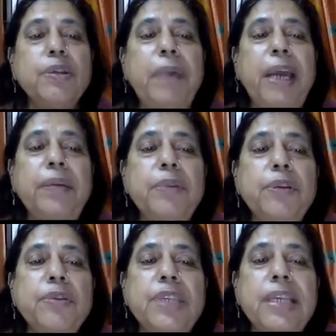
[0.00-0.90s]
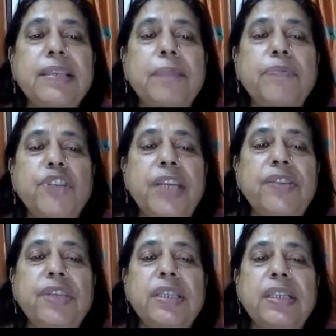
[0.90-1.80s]
madam, do you see some
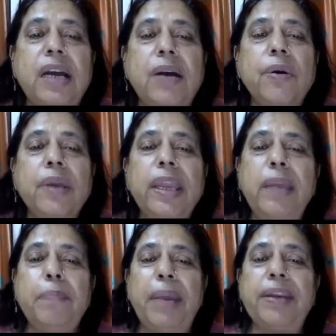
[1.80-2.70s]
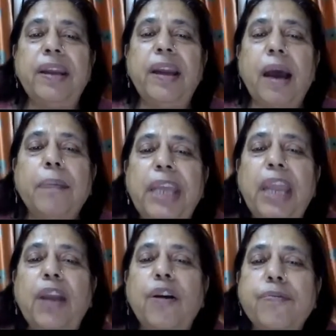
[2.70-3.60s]
changes now in better uptake
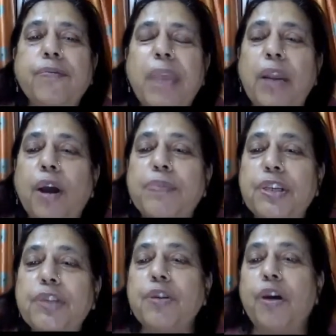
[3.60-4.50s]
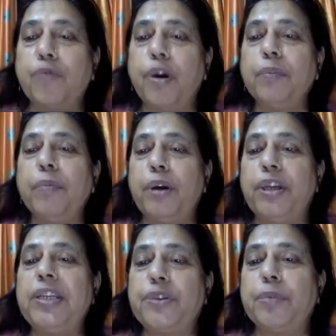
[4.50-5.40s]
of male options, or what more
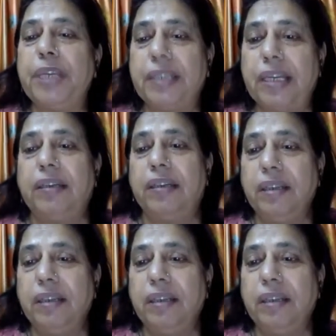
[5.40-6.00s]
needs to be done?